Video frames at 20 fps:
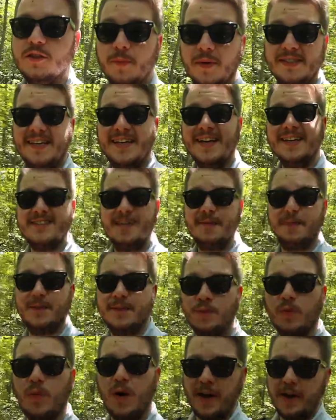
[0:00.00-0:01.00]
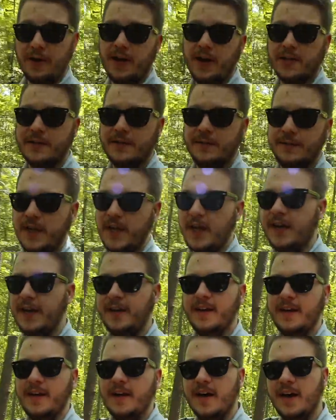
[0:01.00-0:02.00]
So my second tip is why you're actually
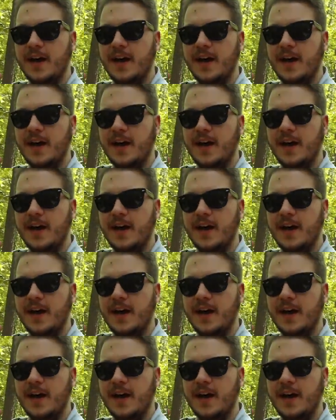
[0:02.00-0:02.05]
flying.